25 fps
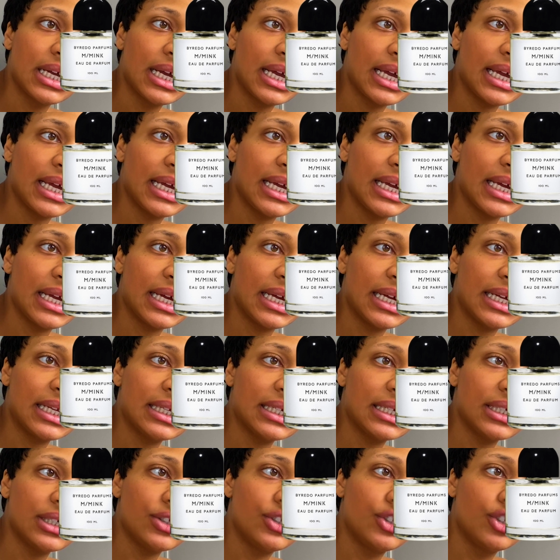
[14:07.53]

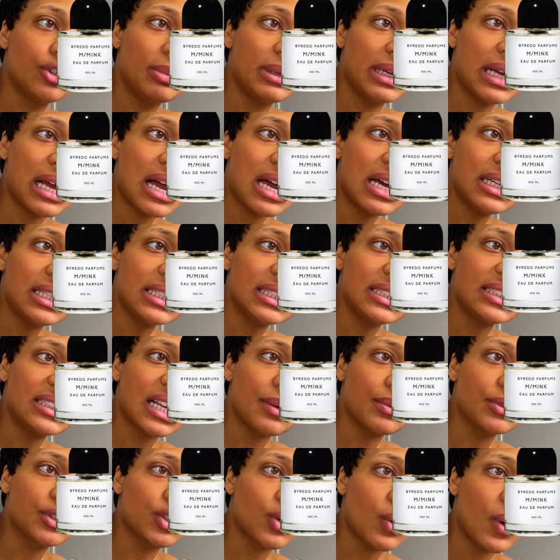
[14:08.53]
And to be honest,
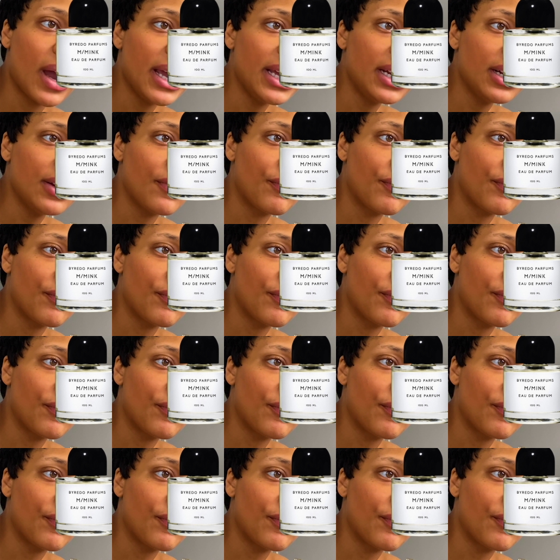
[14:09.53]
I was quite